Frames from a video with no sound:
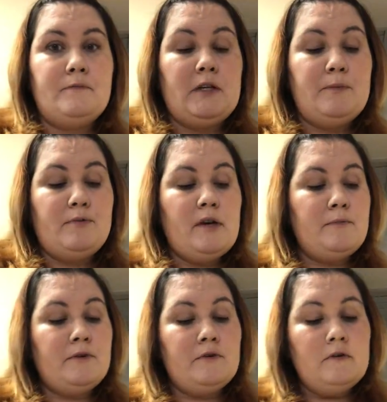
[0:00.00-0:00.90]
eye
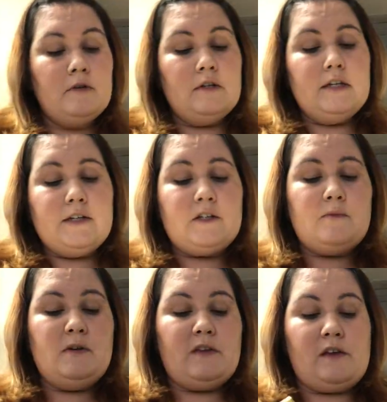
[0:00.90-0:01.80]
primer. Because
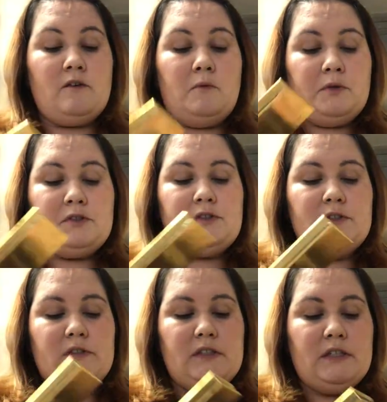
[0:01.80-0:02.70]
somebody's like, oh, it works just
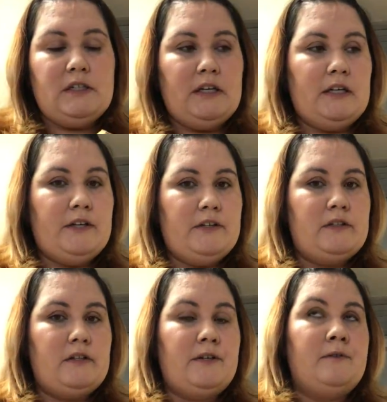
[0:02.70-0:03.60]
as good
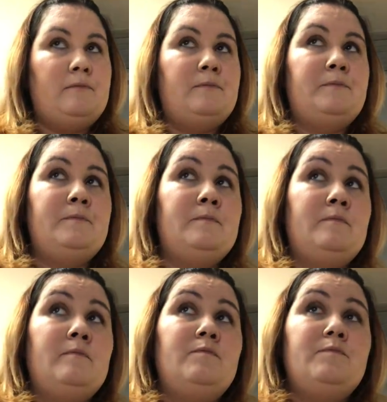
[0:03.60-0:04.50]
as
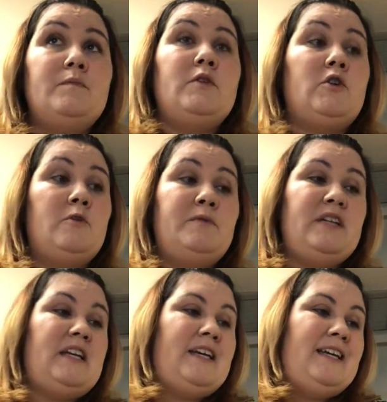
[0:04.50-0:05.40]
Urban
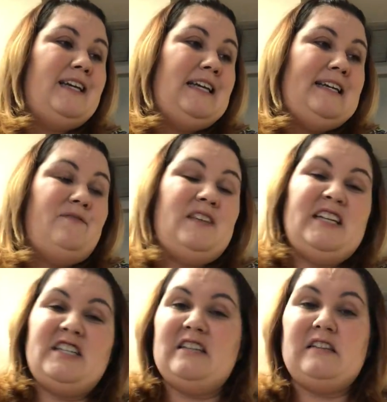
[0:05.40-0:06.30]
Decay.
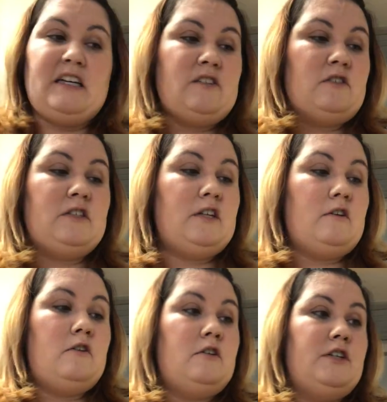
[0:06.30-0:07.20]
It didn't last all day at
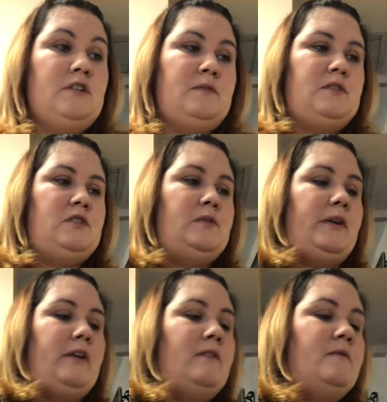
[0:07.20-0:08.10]
all. It was
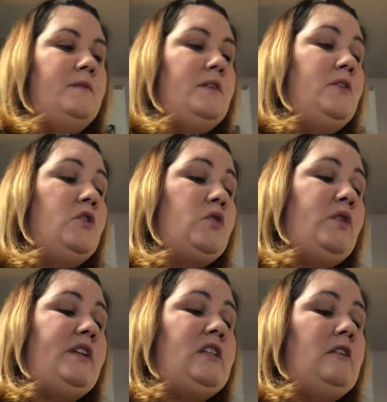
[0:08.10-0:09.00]
doing the
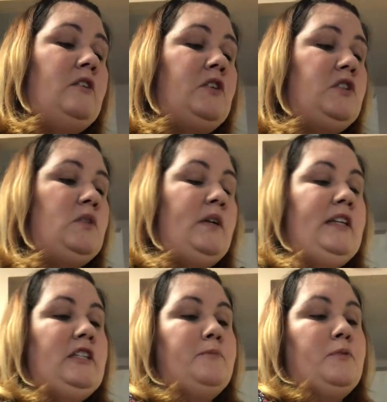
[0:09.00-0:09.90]
creasy look. So I
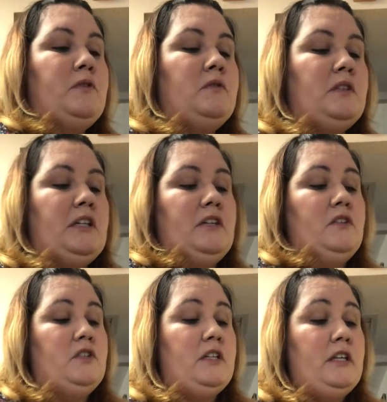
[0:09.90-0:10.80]
just personally
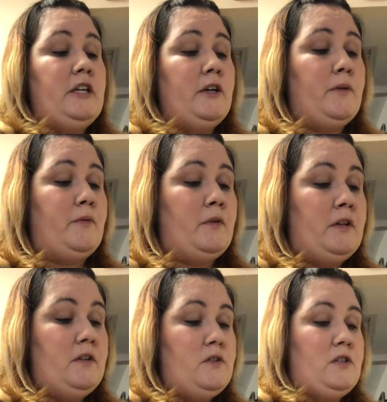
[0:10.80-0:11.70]
didn't care for
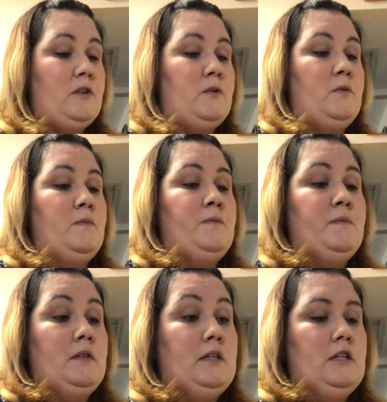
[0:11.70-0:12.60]
it. So
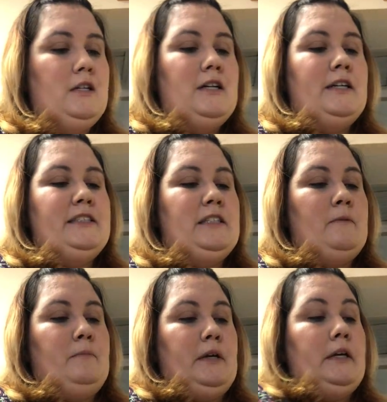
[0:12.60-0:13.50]
I
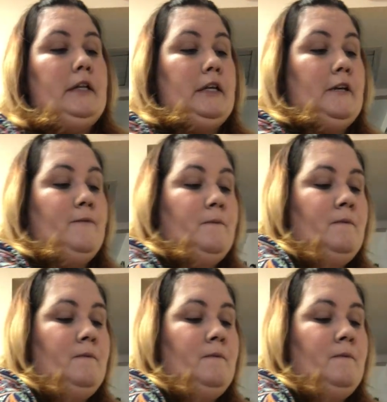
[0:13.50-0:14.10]
didn't buy it again.